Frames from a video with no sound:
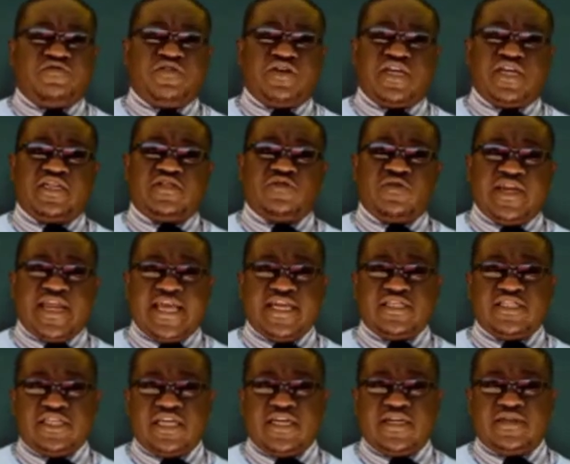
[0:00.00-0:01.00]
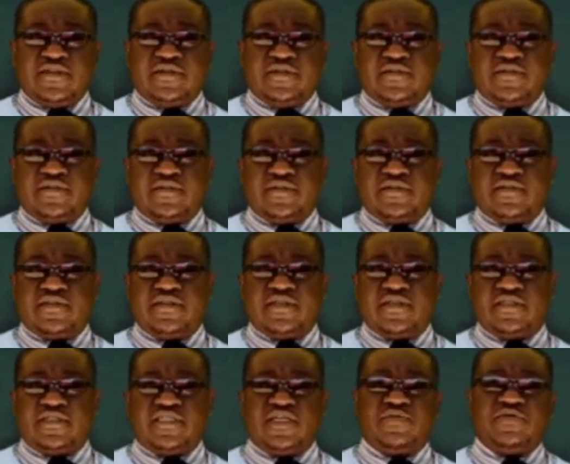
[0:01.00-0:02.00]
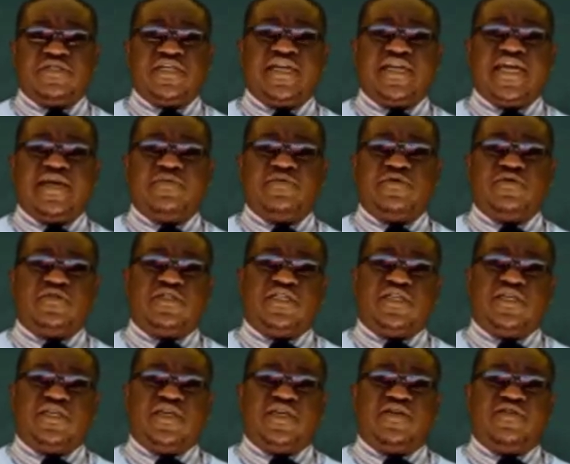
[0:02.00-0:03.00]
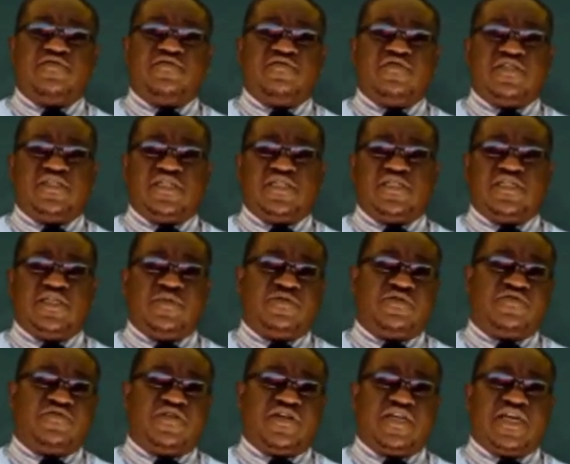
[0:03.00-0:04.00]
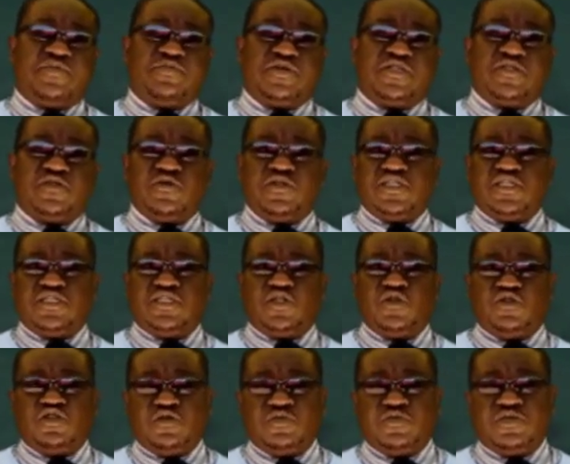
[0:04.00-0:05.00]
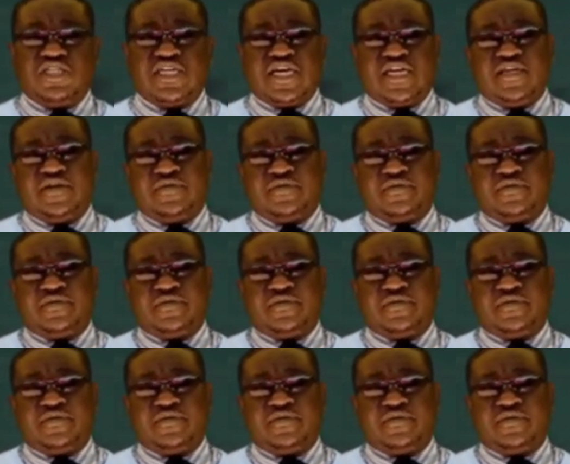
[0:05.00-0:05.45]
forget to like, share, and subscribe to the Physics Tips for Cambridge Students YouTube channel.